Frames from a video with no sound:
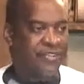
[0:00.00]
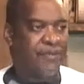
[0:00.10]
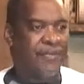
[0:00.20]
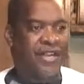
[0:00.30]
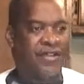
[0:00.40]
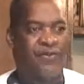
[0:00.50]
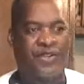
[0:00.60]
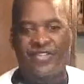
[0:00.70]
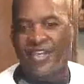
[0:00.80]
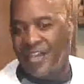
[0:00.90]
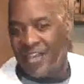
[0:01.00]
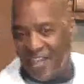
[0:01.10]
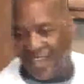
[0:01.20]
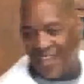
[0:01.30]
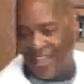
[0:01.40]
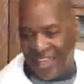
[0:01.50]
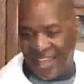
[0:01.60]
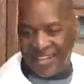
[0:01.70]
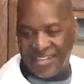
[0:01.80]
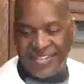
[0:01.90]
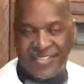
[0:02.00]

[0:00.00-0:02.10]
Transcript: somebody was handing